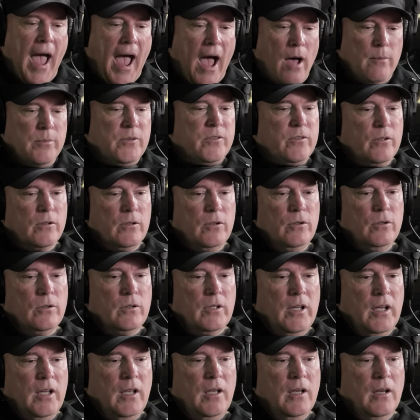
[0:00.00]

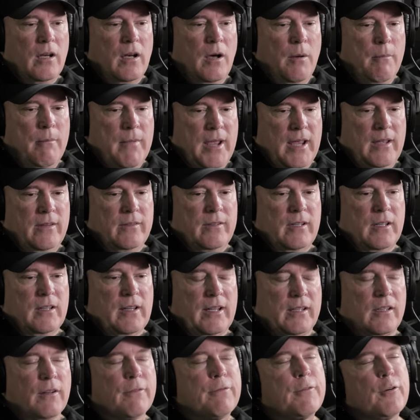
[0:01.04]
absolutely amazing.
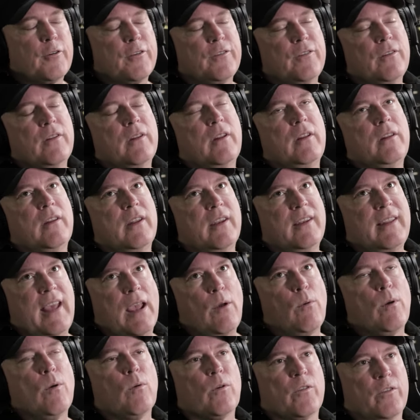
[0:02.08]
Like the
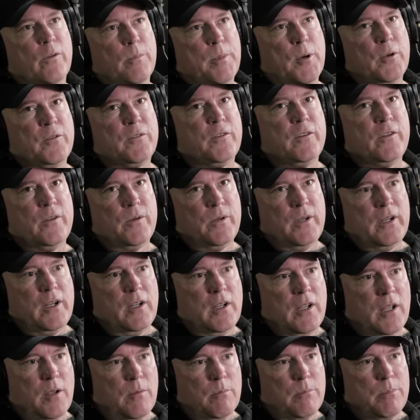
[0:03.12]
day we were supposed to do
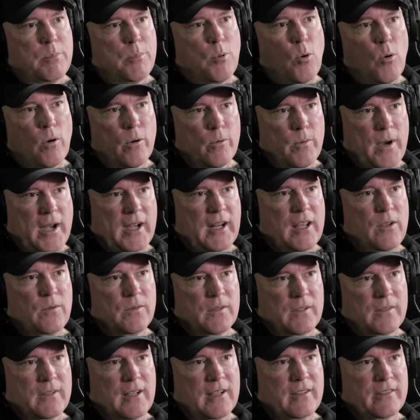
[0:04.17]
it, it poured rain. He
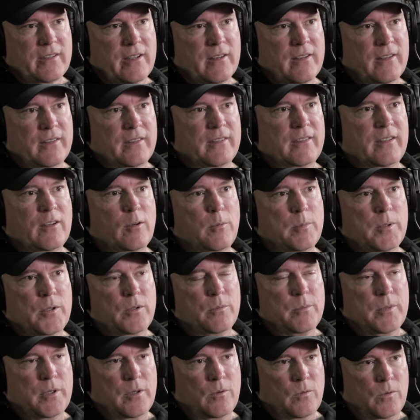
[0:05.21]
was going to take us out on a
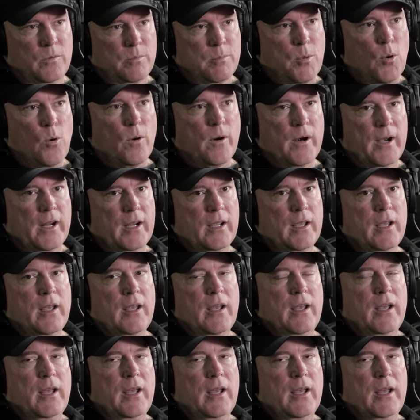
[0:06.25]
sailboat, but it was pouring.